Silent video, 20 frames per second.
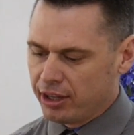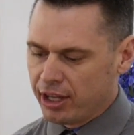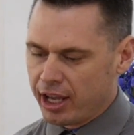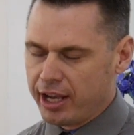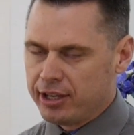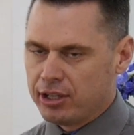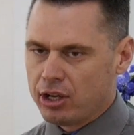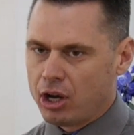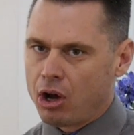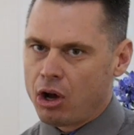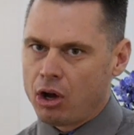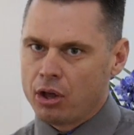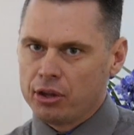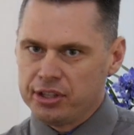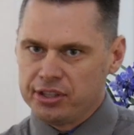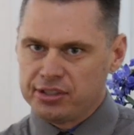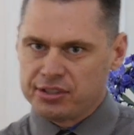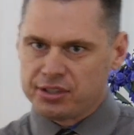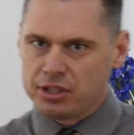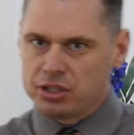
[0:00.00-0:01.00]
lined all
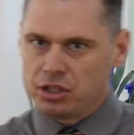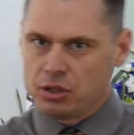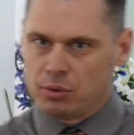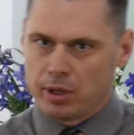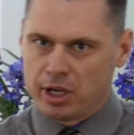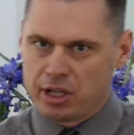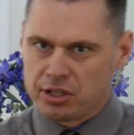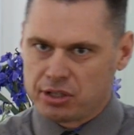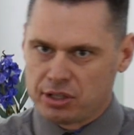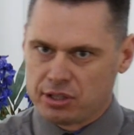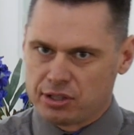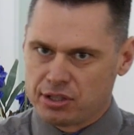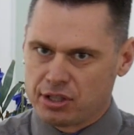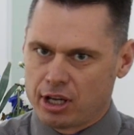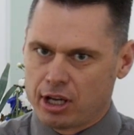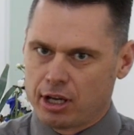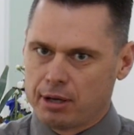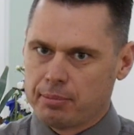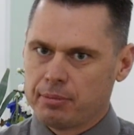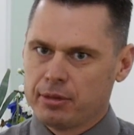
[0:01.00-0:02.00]
these situations
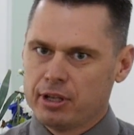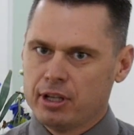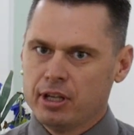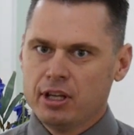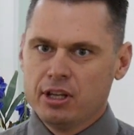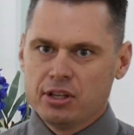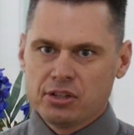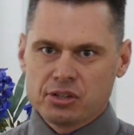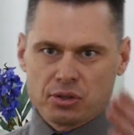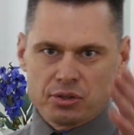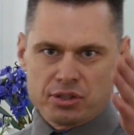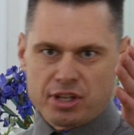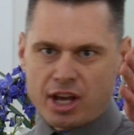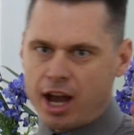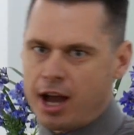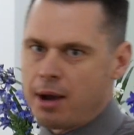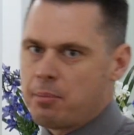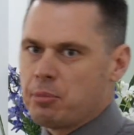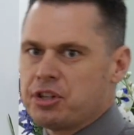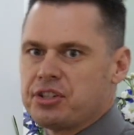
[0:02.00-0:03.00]
up so
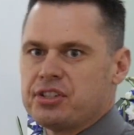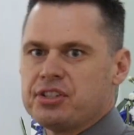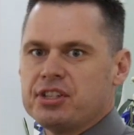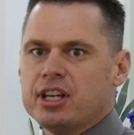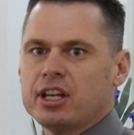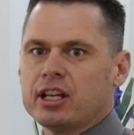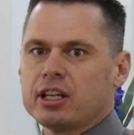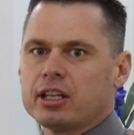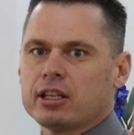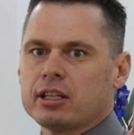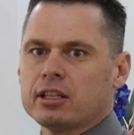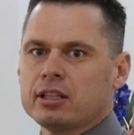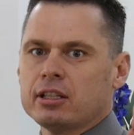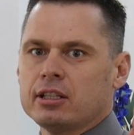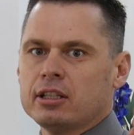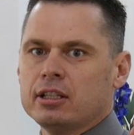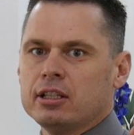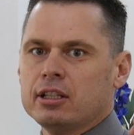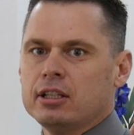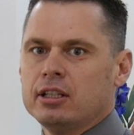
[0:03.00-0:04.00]
Tom was sick.
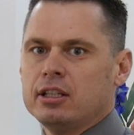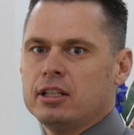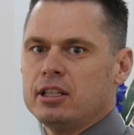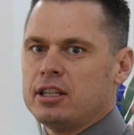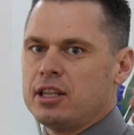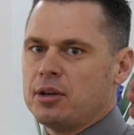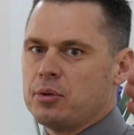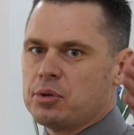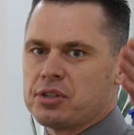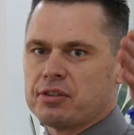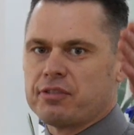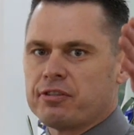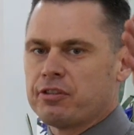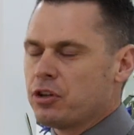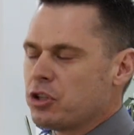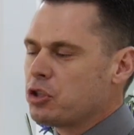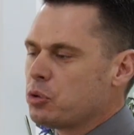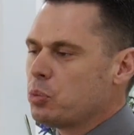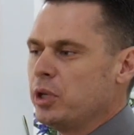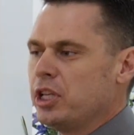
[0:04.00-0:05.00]
It was the
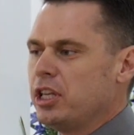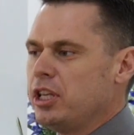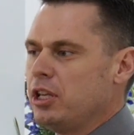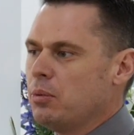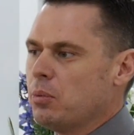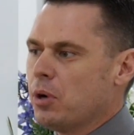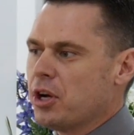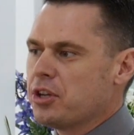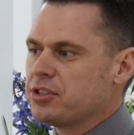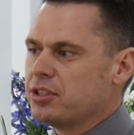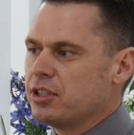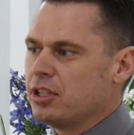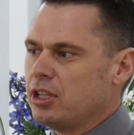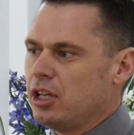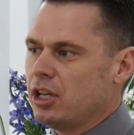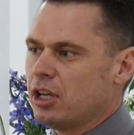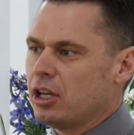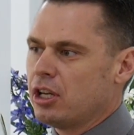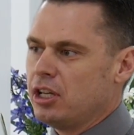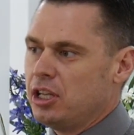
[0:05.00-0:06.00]
first week he wasn't
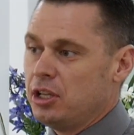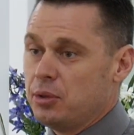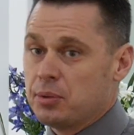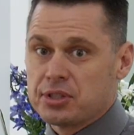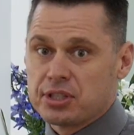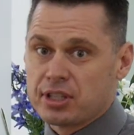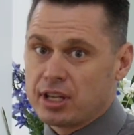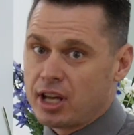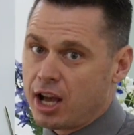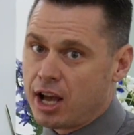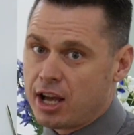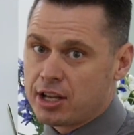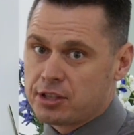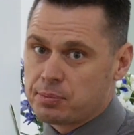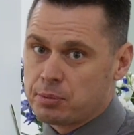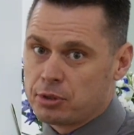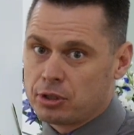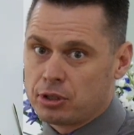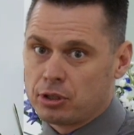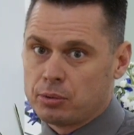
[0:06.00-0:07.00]
here, and he was in the
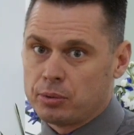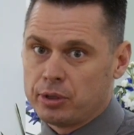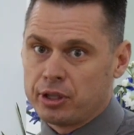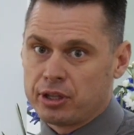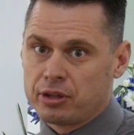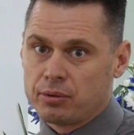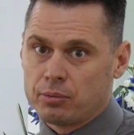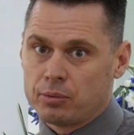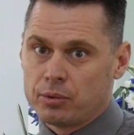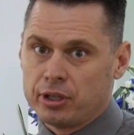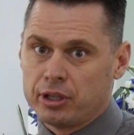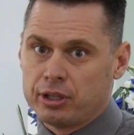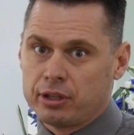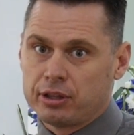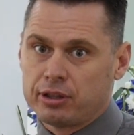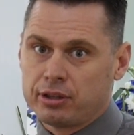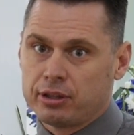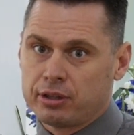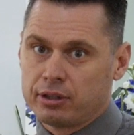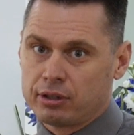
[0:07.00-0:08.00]
hospital with,
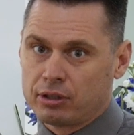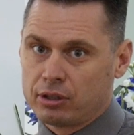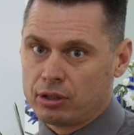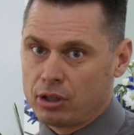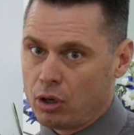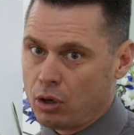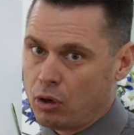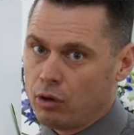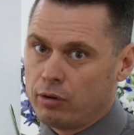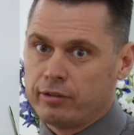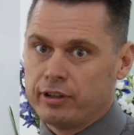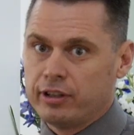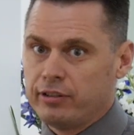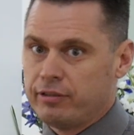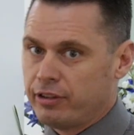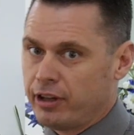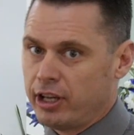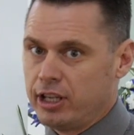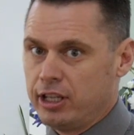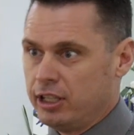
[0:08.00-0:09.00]
with COVID,
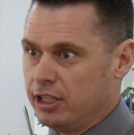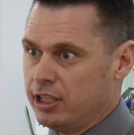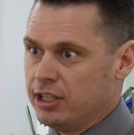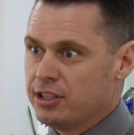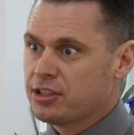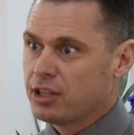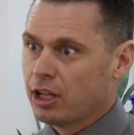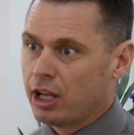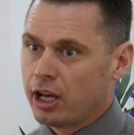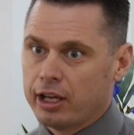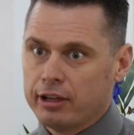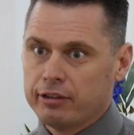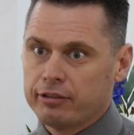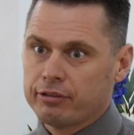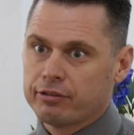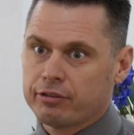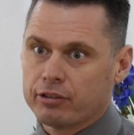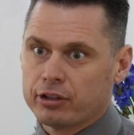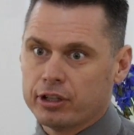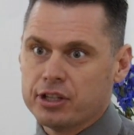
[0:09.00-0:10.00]
fighting his life
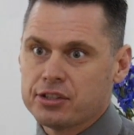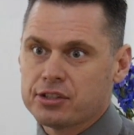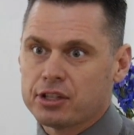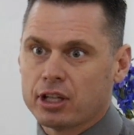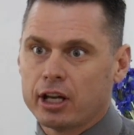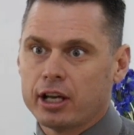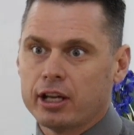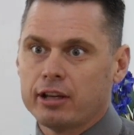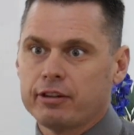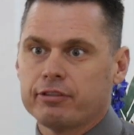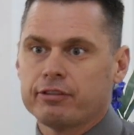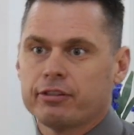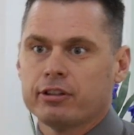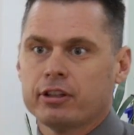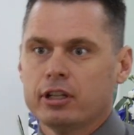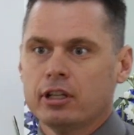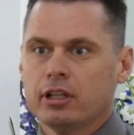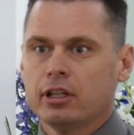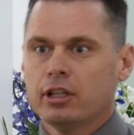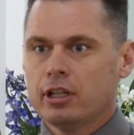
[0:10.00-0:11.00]
for his life.
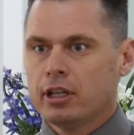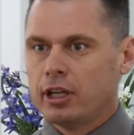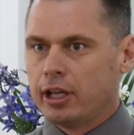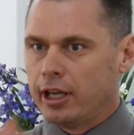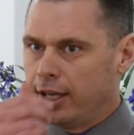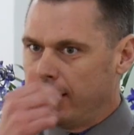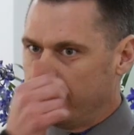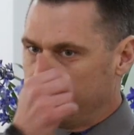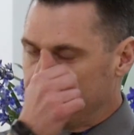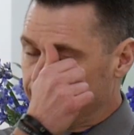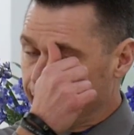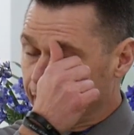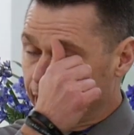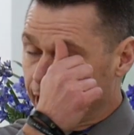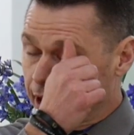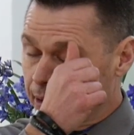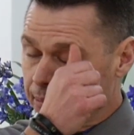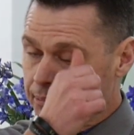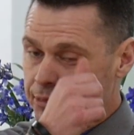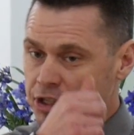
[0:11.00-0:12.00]
And
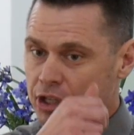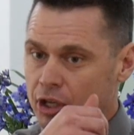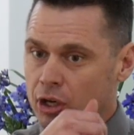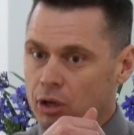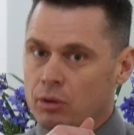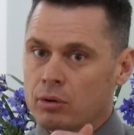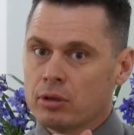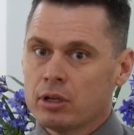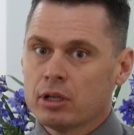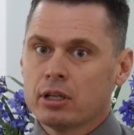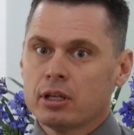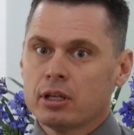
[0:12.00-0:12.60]
um, so